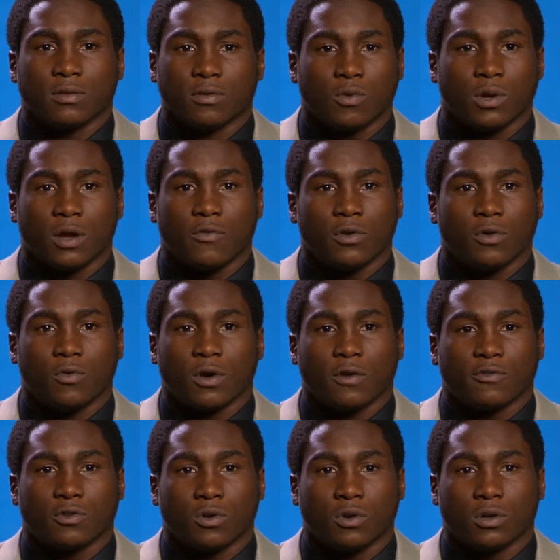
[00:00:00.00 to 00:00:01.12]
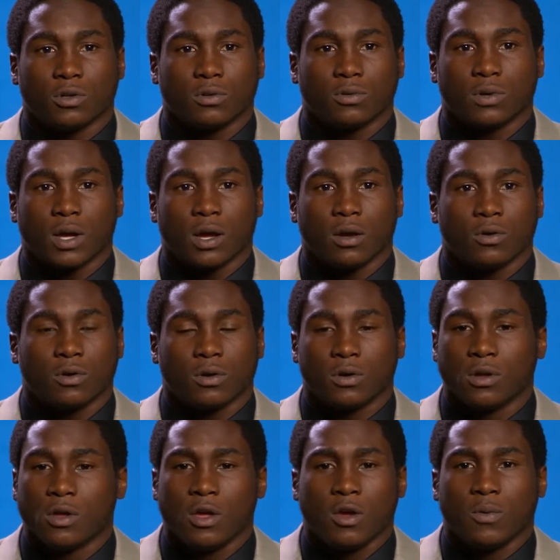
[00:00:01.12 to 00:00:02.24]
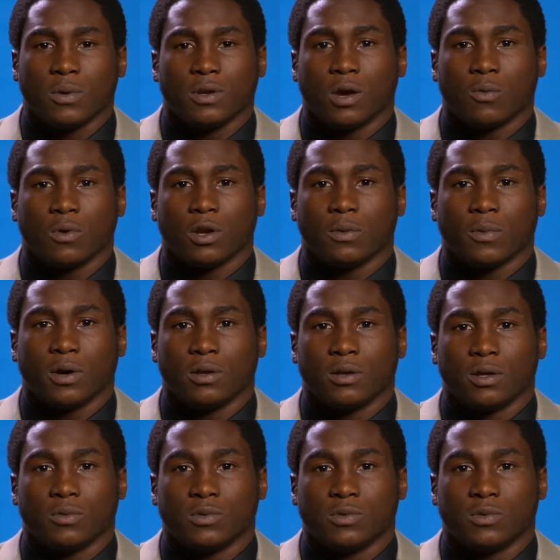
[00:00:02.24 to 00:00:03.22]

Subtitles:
whatever the ref got going, we're not worrying about nothing.